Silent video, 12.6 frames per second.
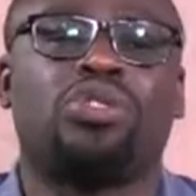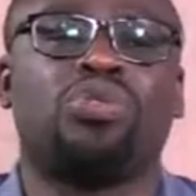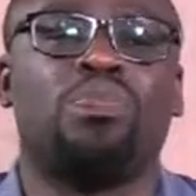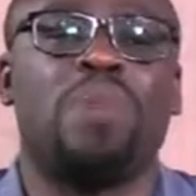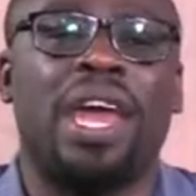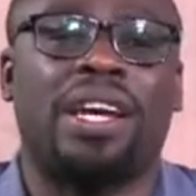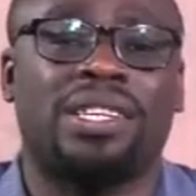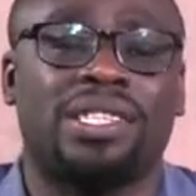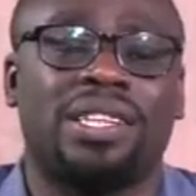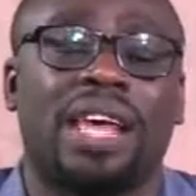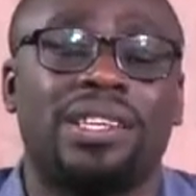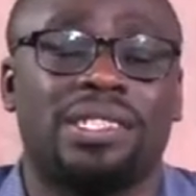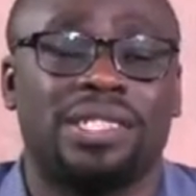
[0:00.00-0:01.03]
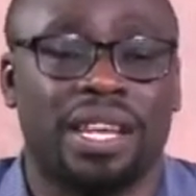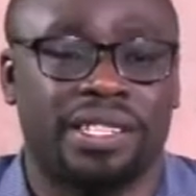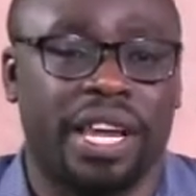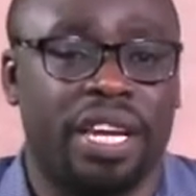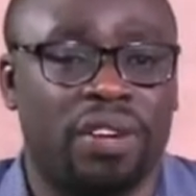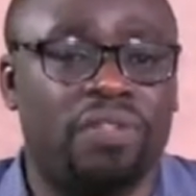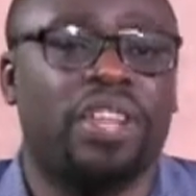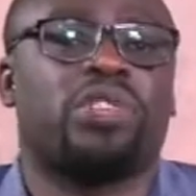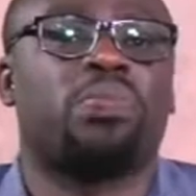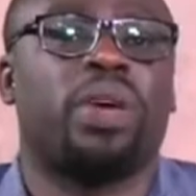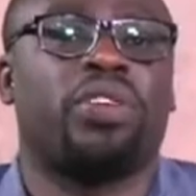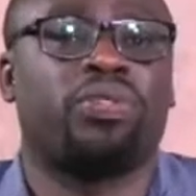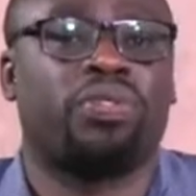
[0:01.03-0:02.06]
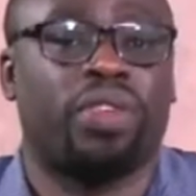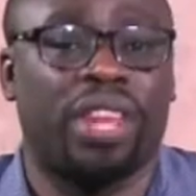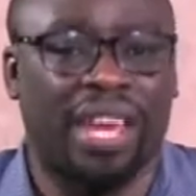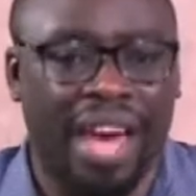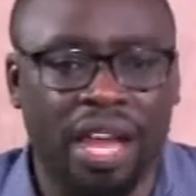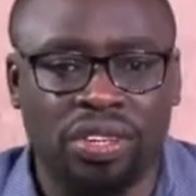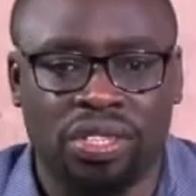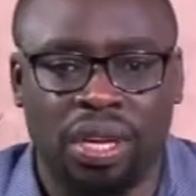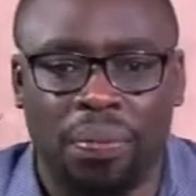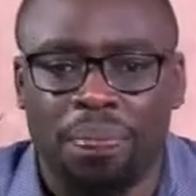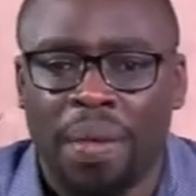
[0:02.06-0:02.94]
to make sense as an investment for the country.